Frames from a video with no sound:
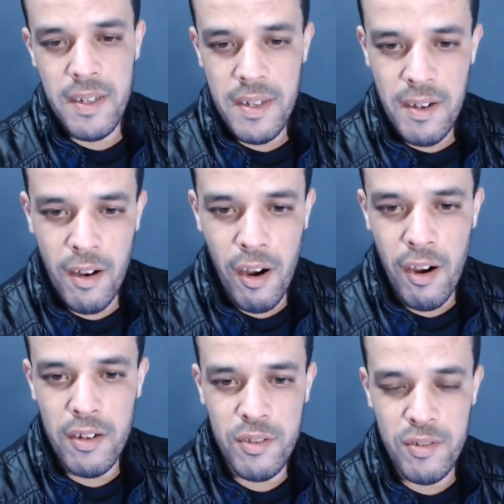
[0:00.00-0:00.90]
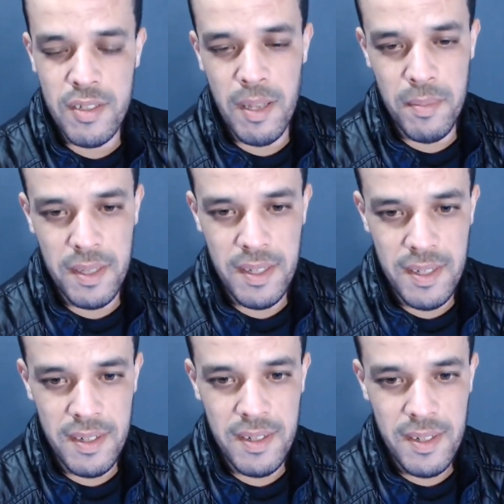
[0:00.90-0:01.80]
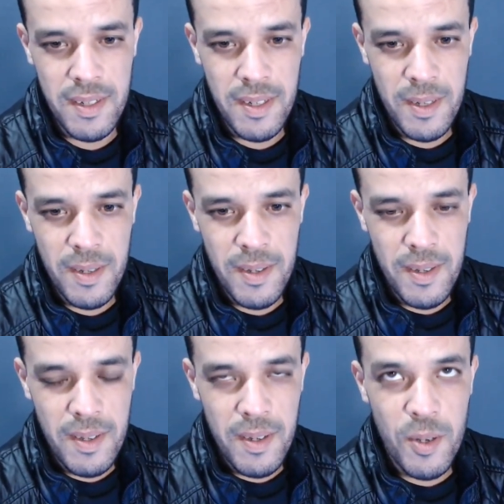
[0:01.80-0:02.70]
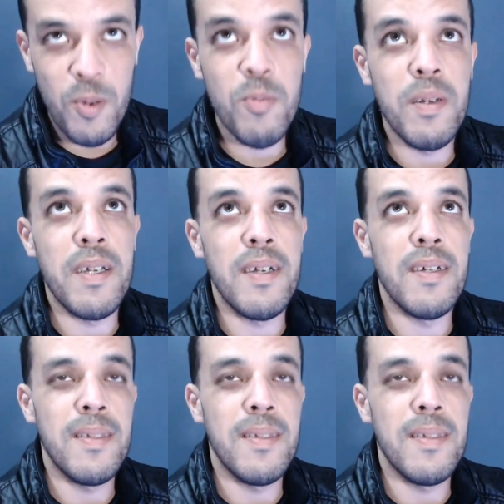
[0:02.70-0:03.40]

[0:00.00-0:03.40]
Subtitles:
heart or something here. Oh my god.